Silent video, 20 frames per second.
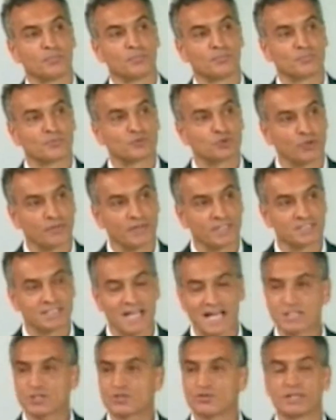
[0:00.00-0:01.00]
sort of
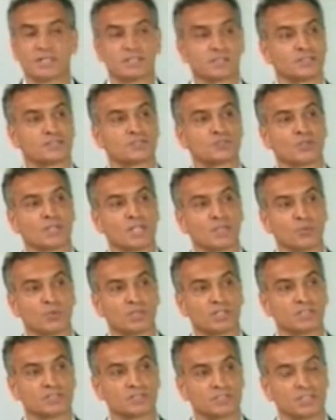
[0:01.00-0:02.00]
exaggerated so that we
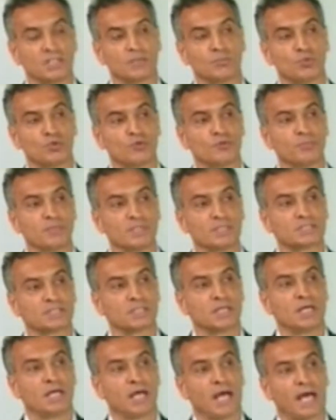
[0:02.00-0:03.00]
can see the movements,
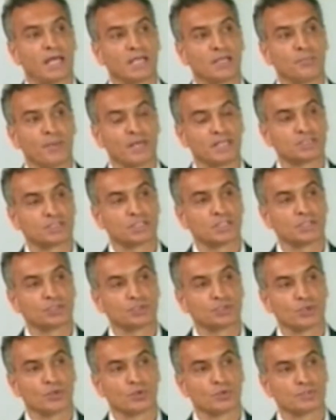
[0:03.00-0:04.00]
and it basically
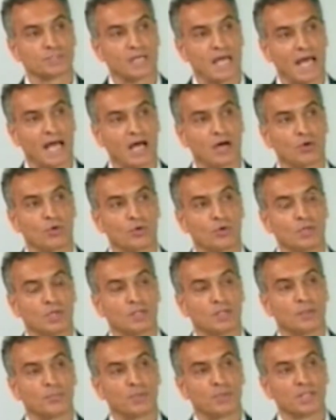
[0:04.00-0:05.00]
shows how
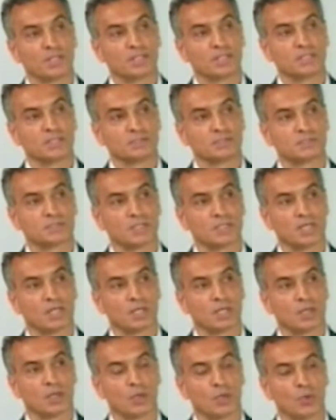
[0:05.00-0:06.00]
the buildings
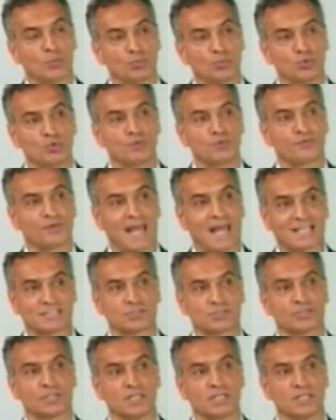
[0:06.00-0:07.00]
move
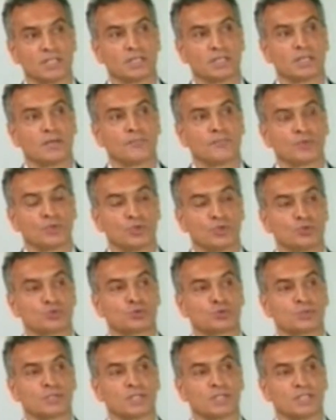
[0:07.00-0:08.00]
laterally due
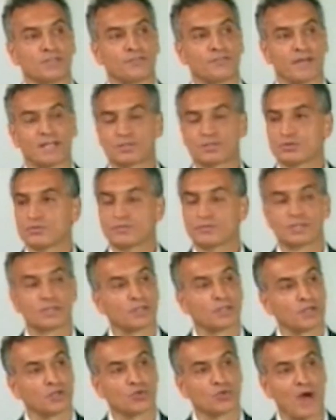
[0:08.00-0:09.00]
to the effect of
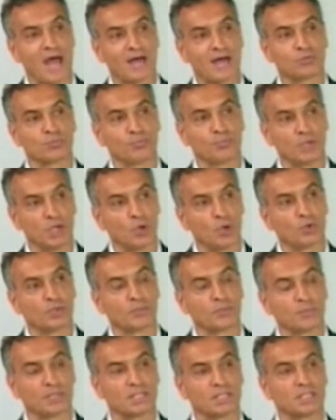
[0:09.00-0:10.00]
the ground below
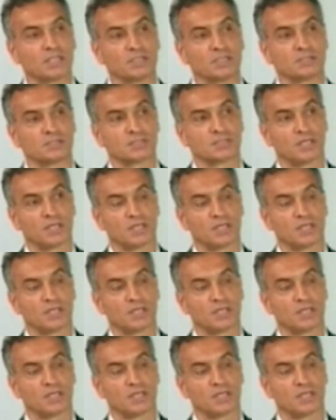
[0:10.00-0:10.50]
the buildings